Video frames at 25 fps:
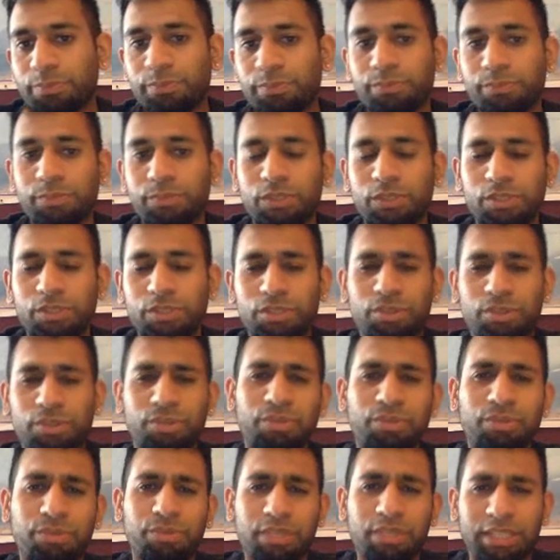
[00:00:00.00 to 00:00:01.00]

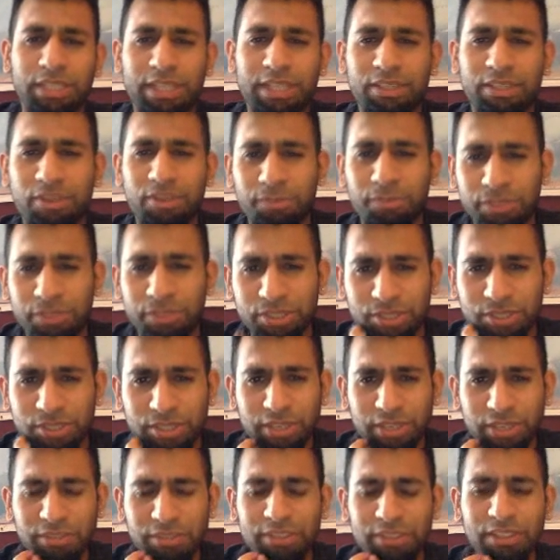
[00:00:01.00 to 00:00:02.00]
So again, not much to
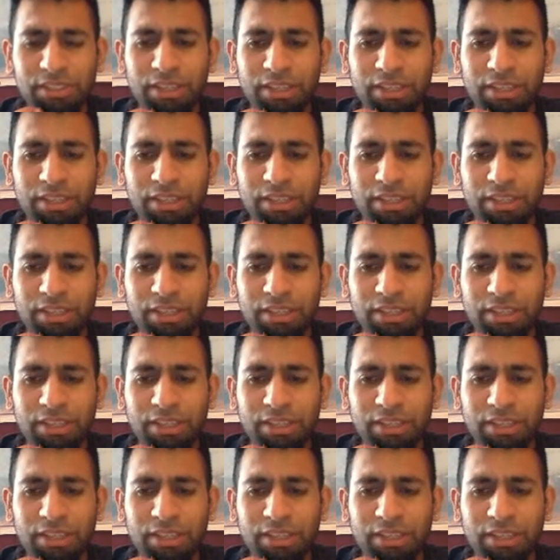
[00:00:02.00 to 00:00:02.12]
cover there.